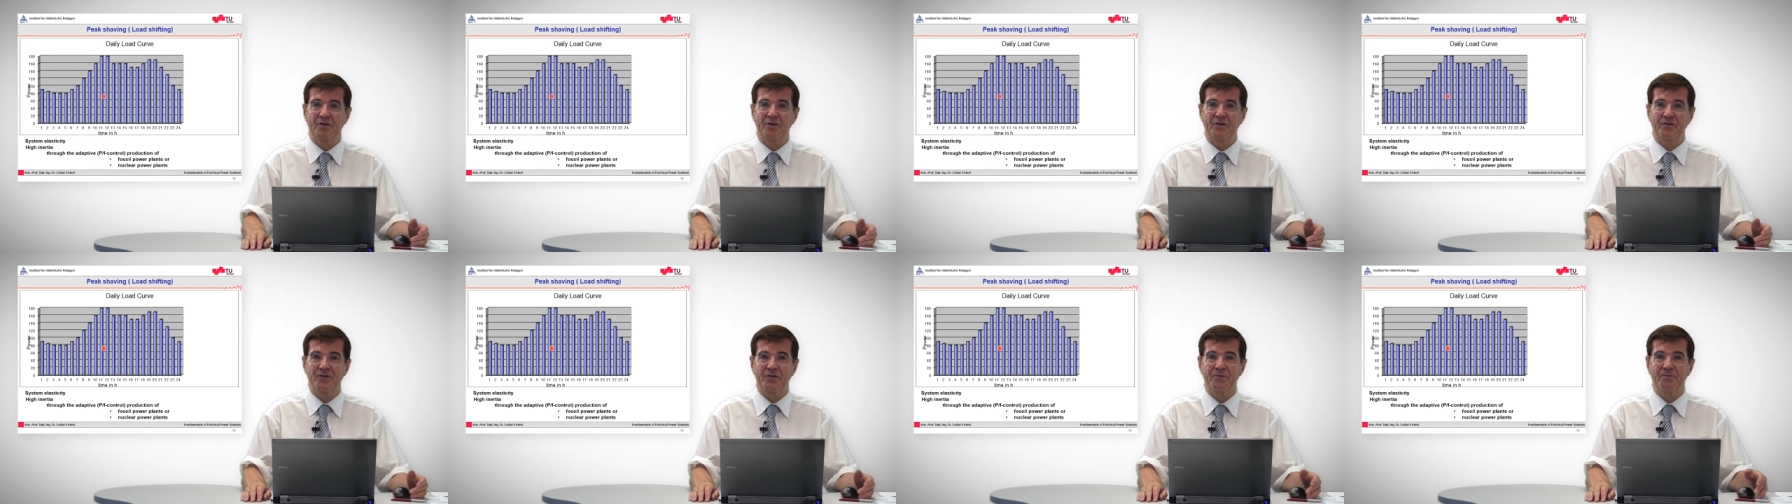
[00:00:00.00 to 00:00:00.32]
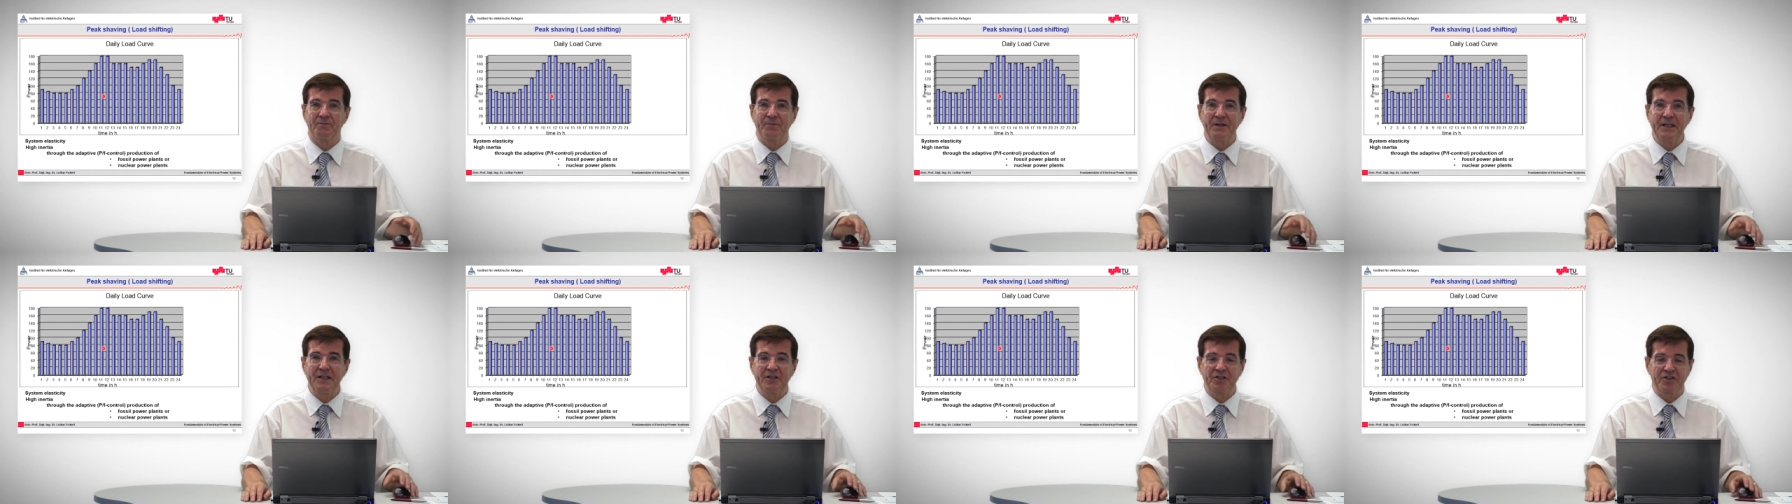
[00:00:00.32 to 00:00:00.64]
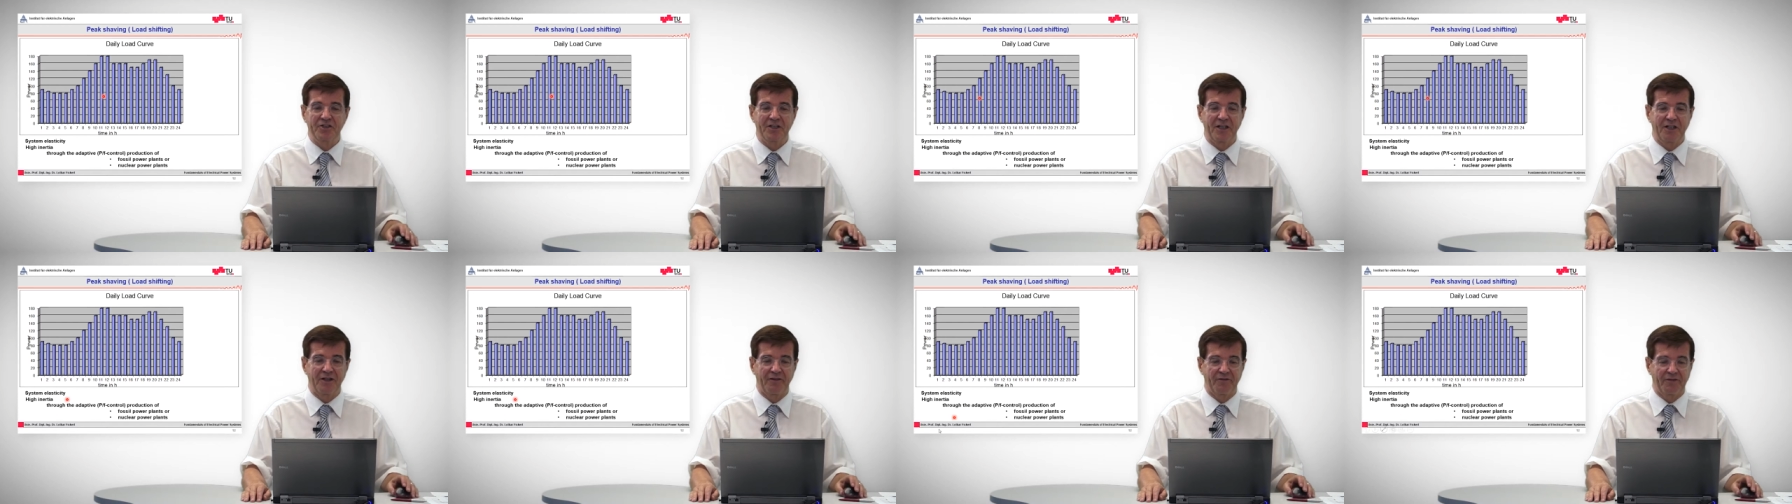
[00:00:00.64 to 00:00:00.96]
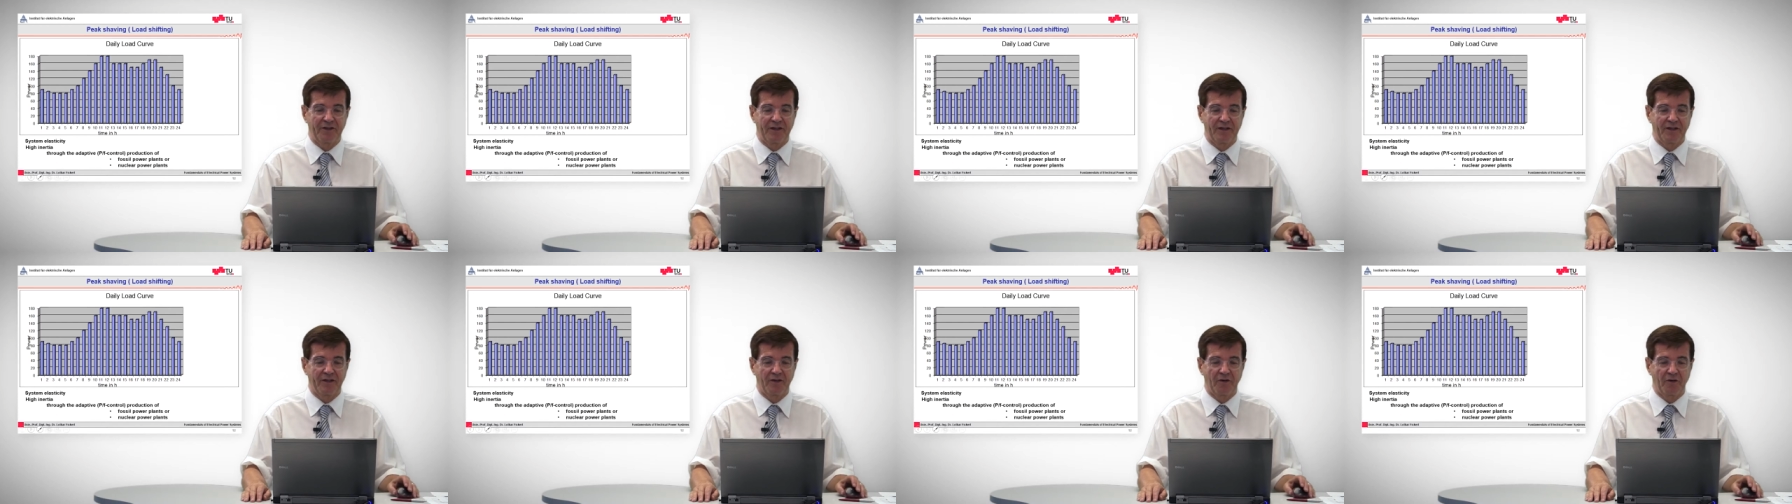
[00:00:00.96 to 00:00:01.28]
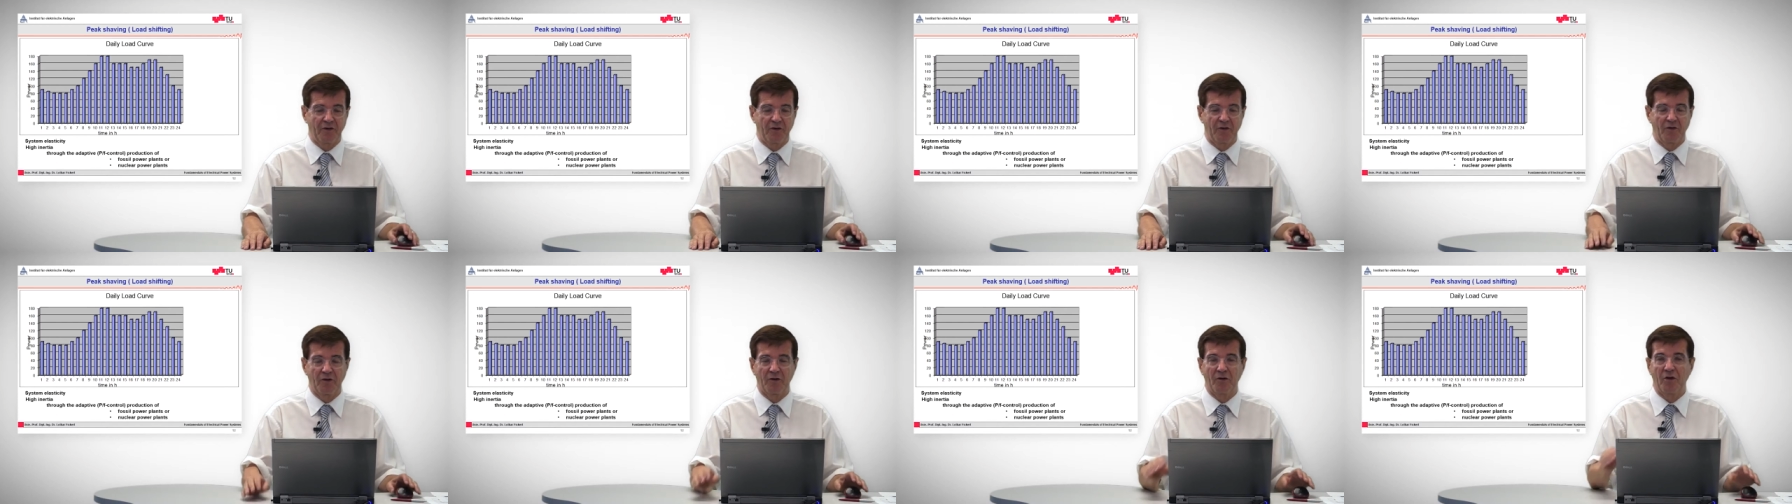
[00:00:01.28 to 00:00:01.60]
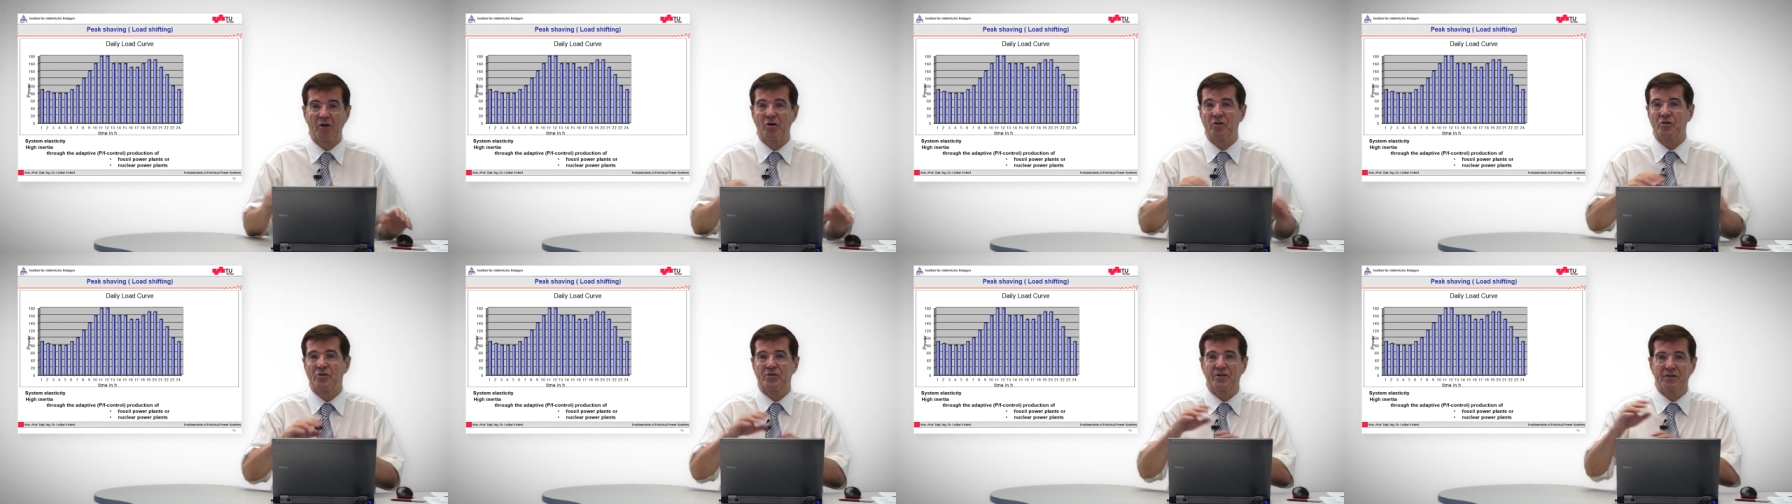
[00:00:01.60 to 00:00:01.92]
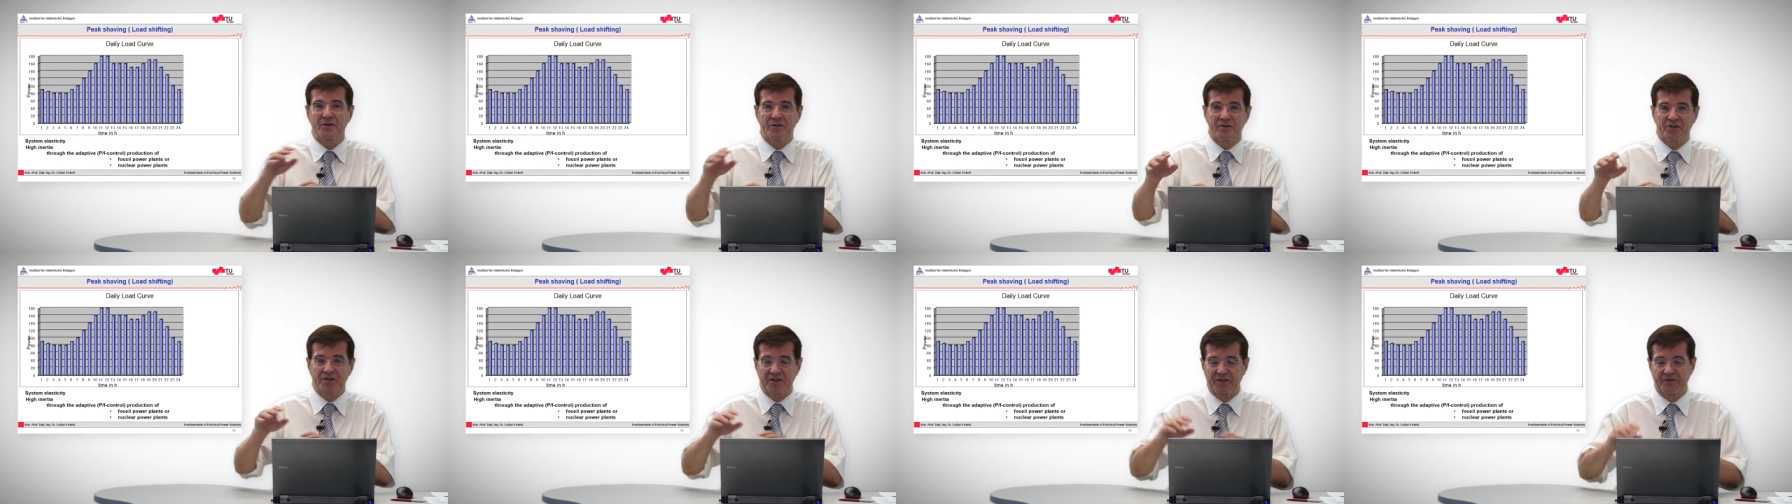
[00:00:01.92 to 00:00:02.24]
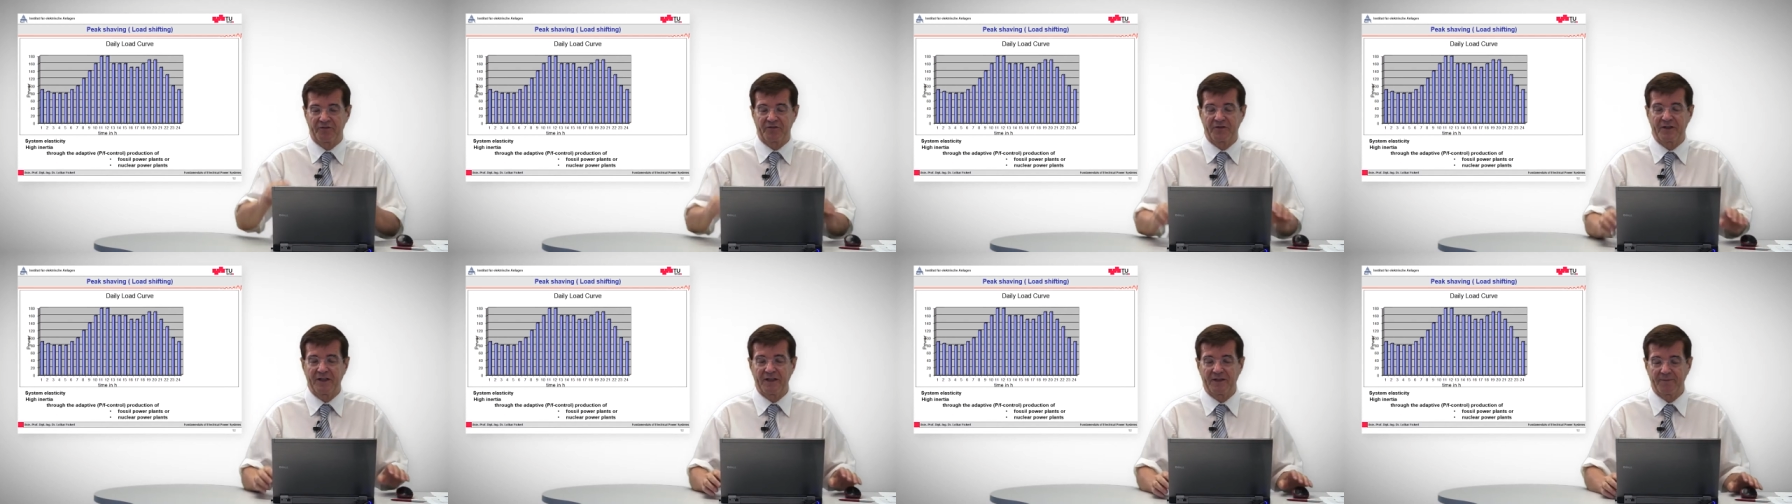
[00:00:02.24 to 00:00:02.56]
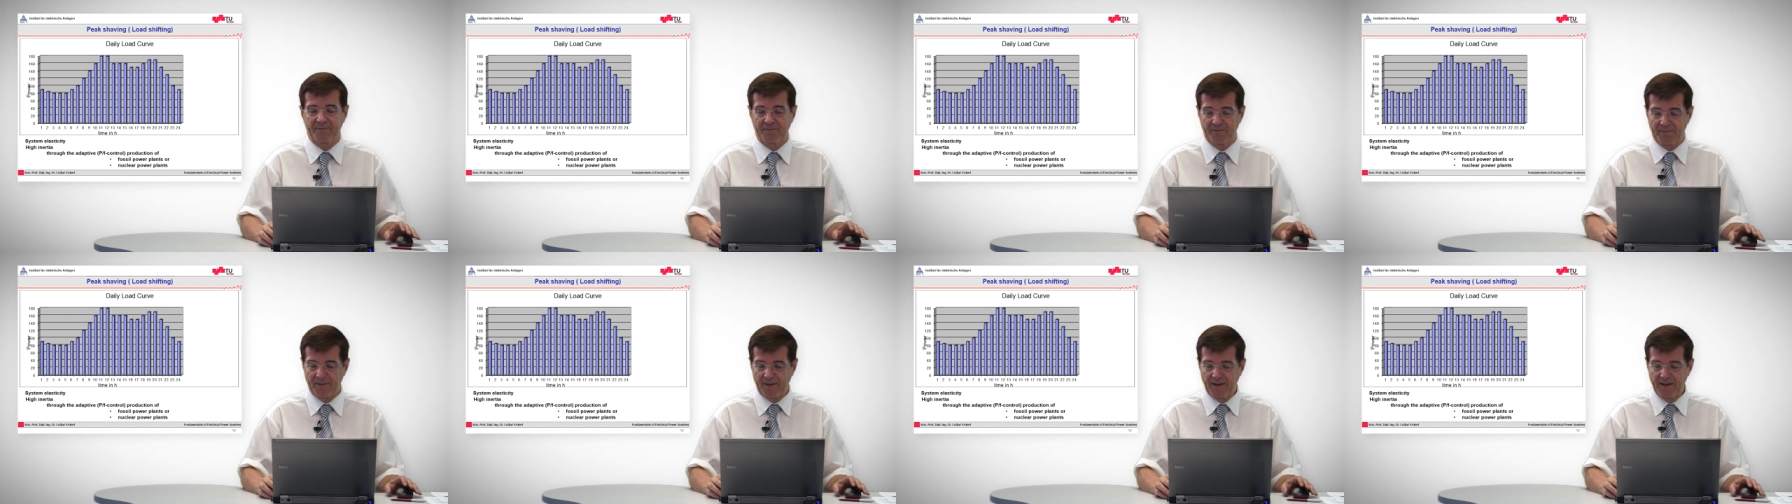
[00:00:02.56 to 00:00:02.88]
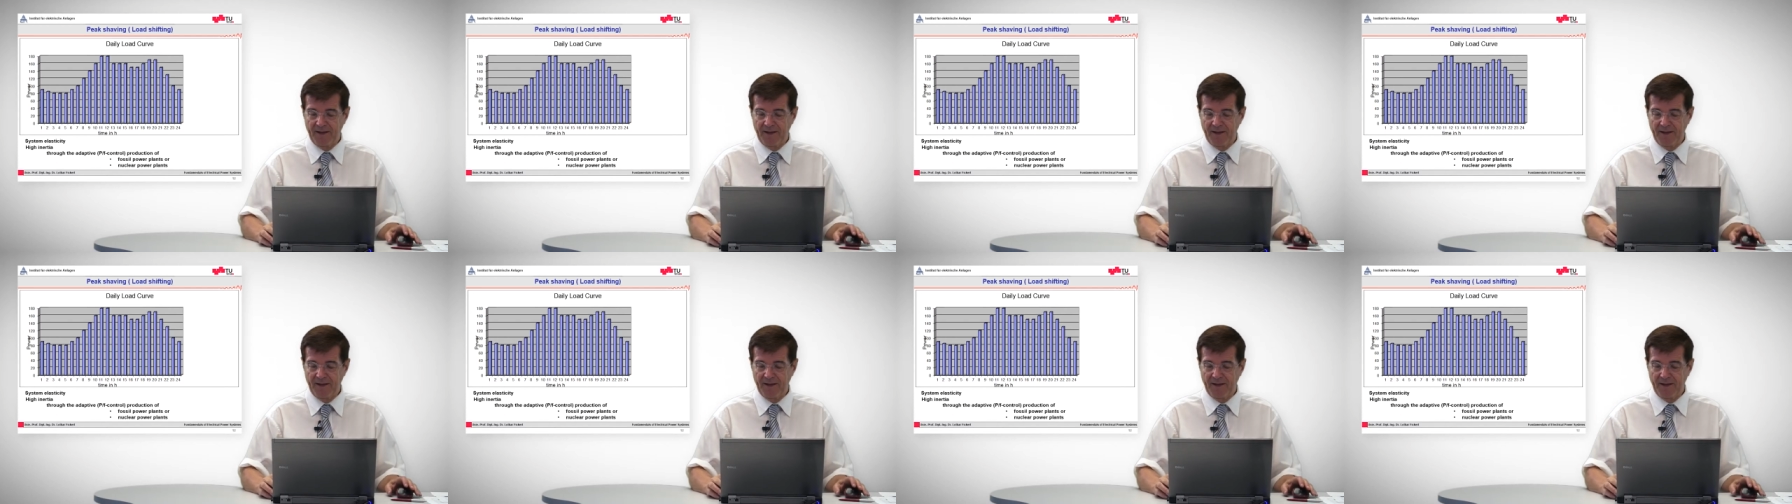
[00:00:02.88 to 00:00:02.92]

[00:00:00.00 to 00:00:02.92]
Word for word: of the peak shaving or load shifting.